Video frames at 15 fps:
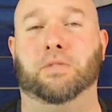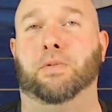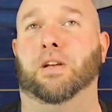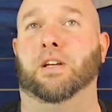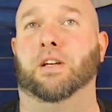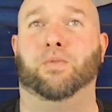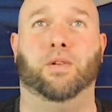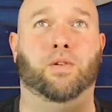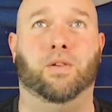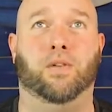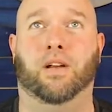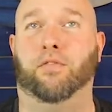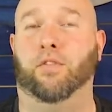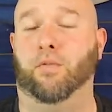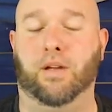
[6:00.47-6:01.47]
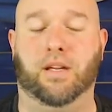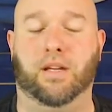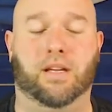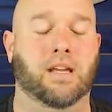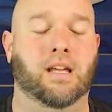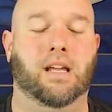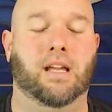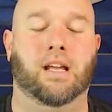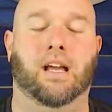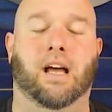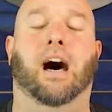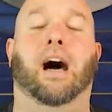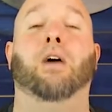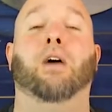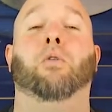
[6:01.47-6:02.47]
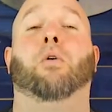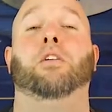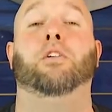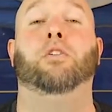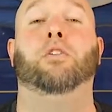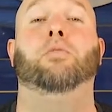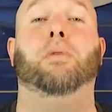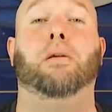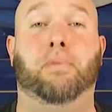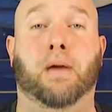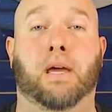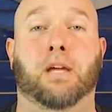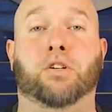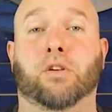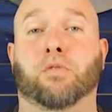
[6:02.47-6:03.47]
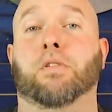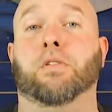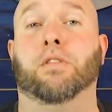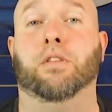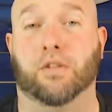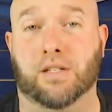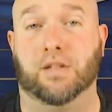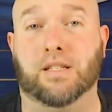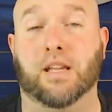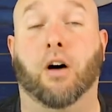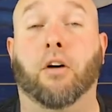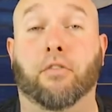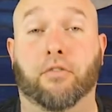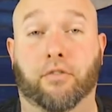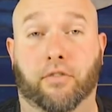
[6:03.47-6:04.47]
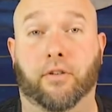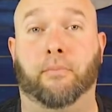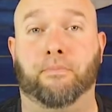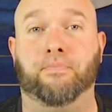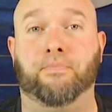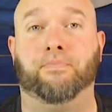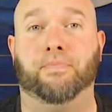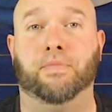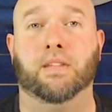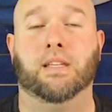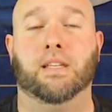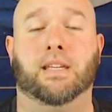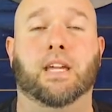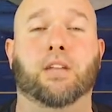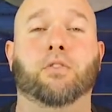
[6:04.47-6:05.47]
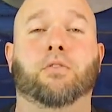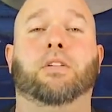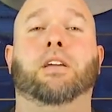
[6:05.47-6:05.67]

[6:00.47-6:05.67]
this because we do it every week. I want you to be patient with yourself. Can